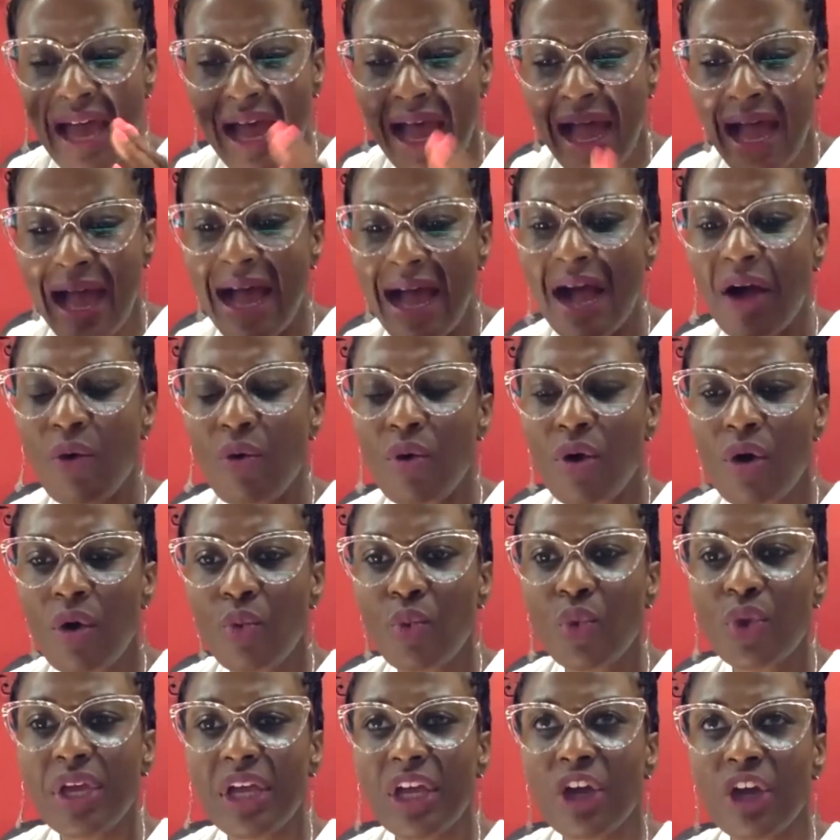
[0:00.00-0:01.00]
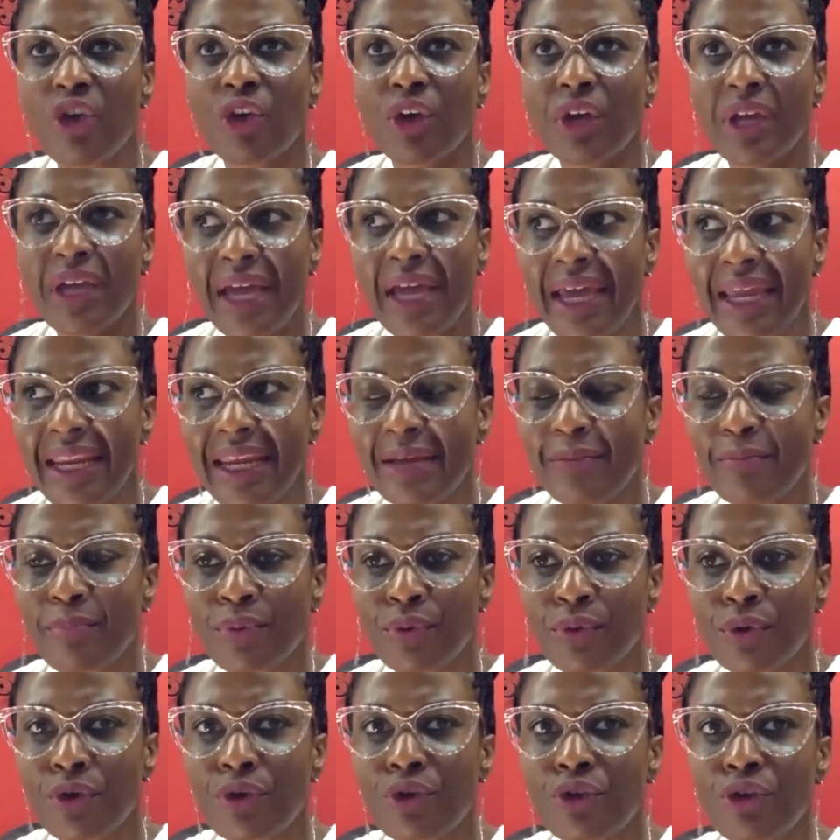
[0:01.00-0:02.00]
how are we creating
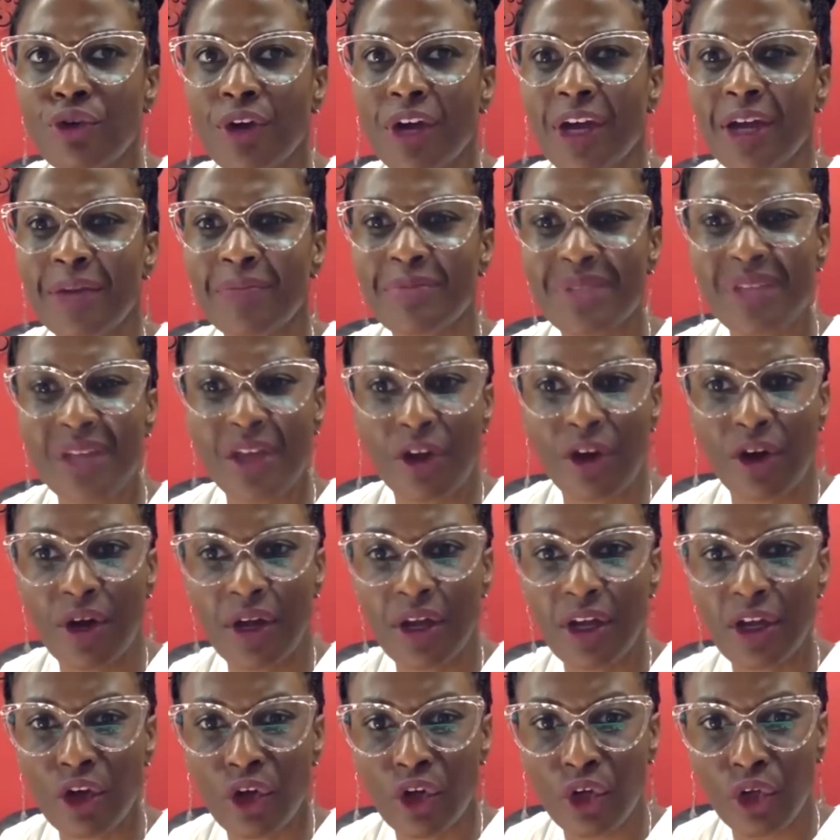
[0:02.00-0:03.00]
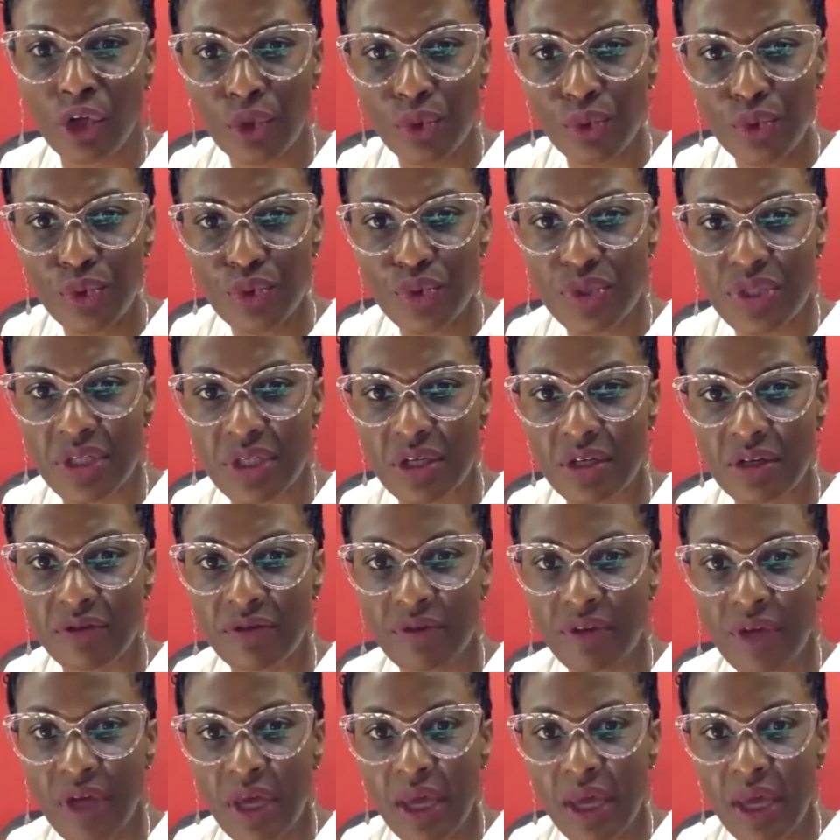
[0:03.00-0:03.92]
programs that are inclusive?